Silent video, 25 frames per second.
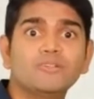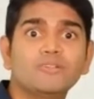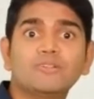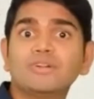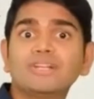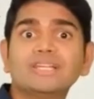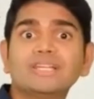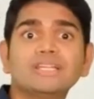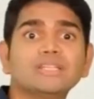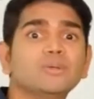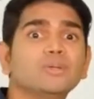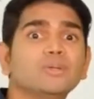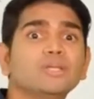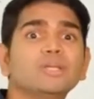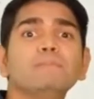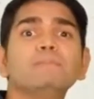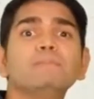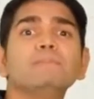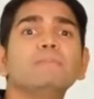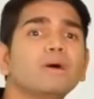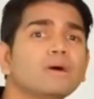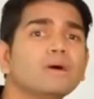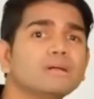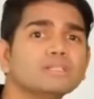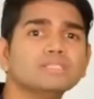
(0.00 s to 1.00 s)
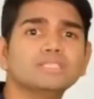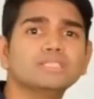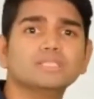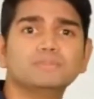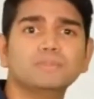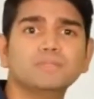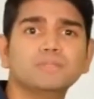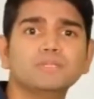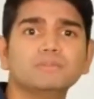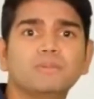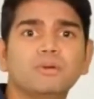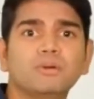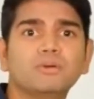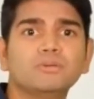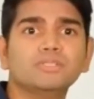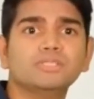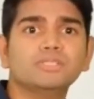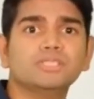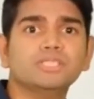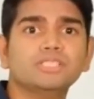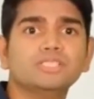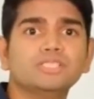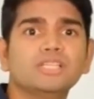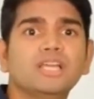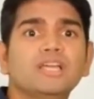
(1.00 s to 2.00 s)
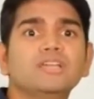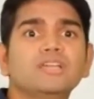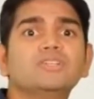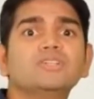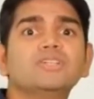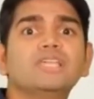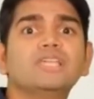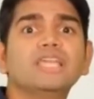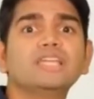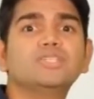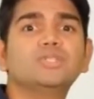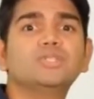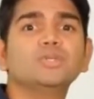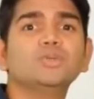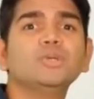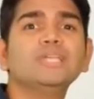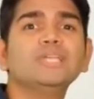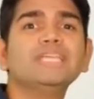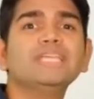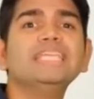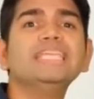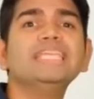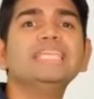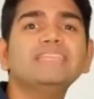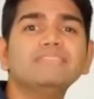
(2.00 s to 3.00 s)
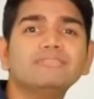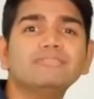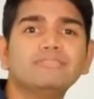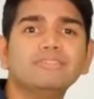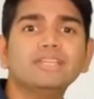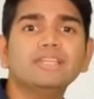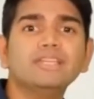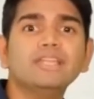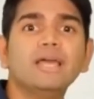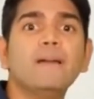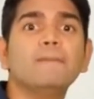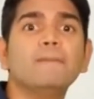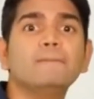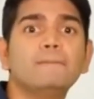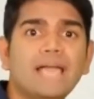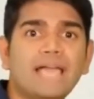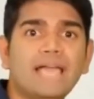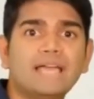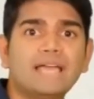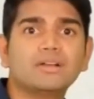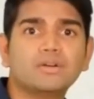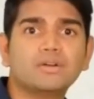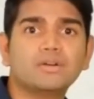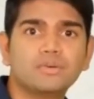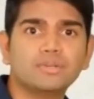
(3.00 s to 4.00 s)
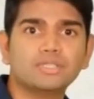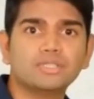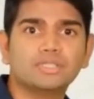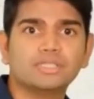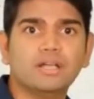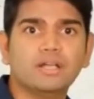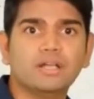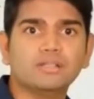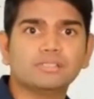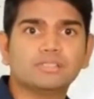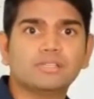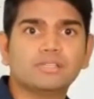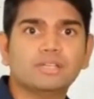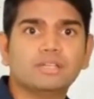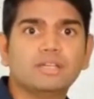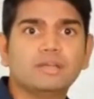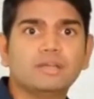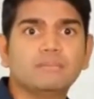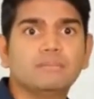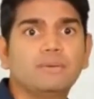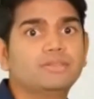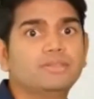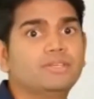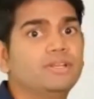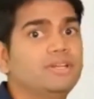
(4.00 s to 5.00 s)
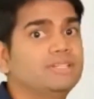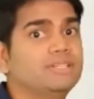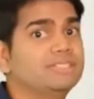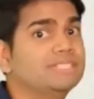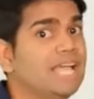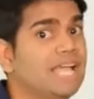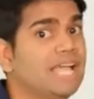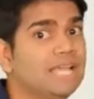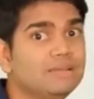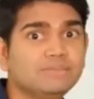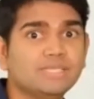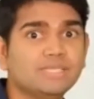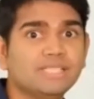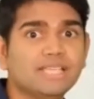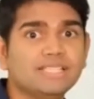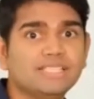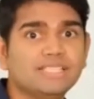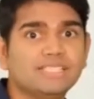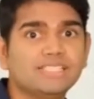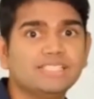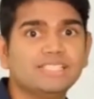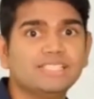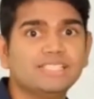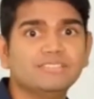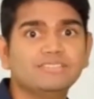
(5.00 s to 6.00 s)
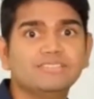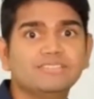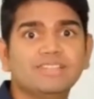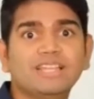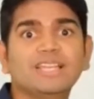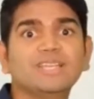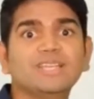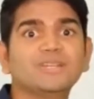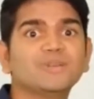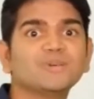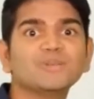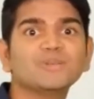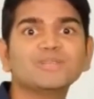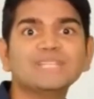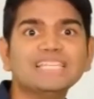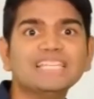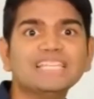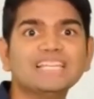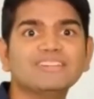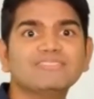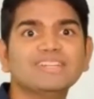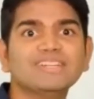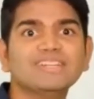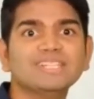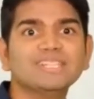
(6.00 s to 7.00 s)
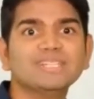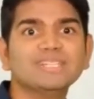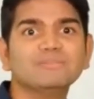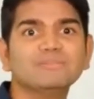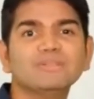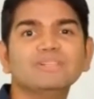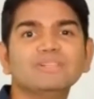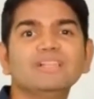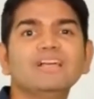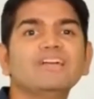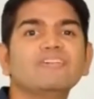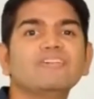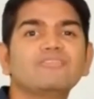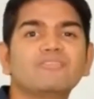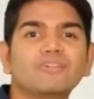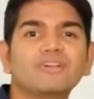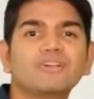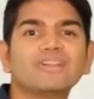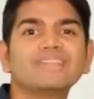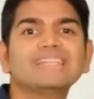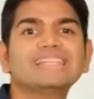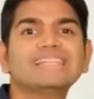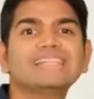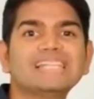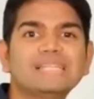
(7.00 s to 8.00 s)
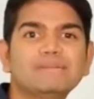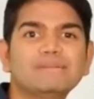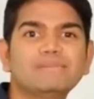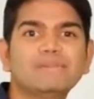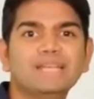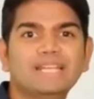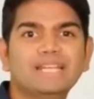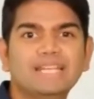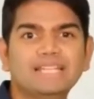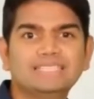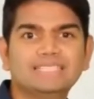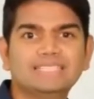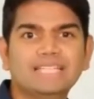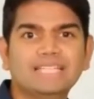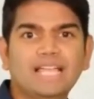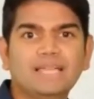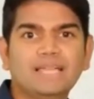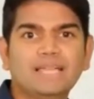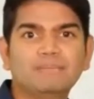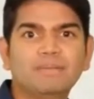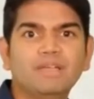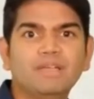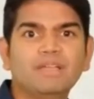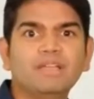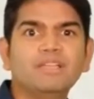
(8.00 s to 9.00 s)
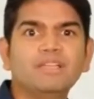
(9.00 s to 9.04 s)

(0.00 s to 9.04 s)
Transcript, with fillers: we're including multiple bonuses to get you even better results. But they're time-sensitive and only available for a limited time.